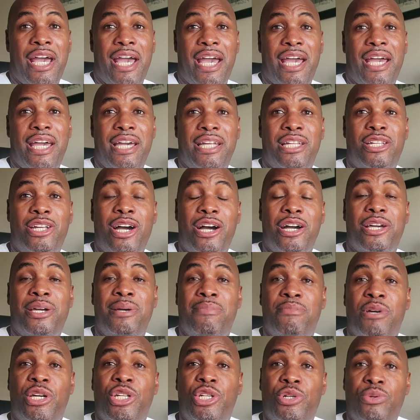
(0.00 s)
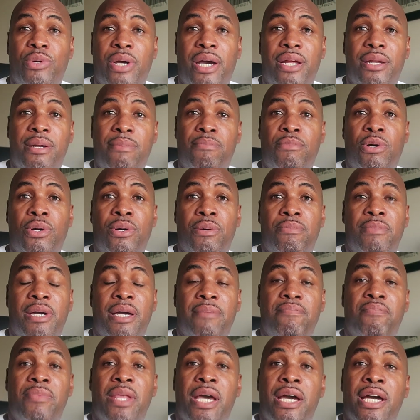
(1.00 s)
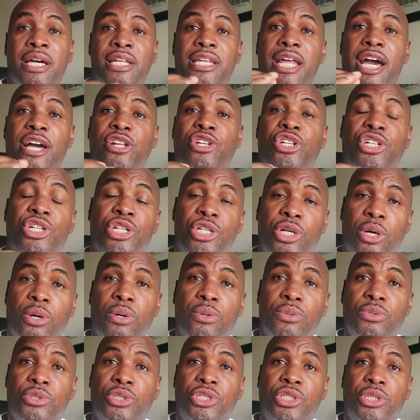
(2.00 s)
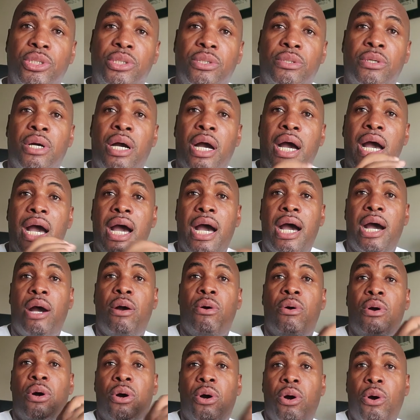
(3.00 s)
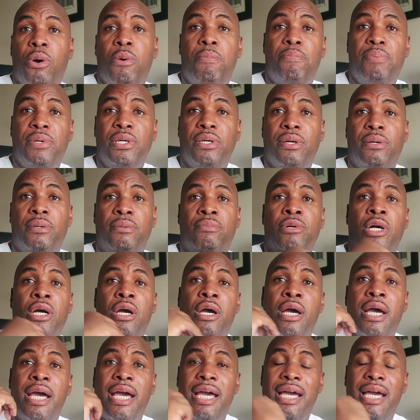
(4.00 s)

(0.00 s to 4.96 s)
a documentary at the moment that shows you how opium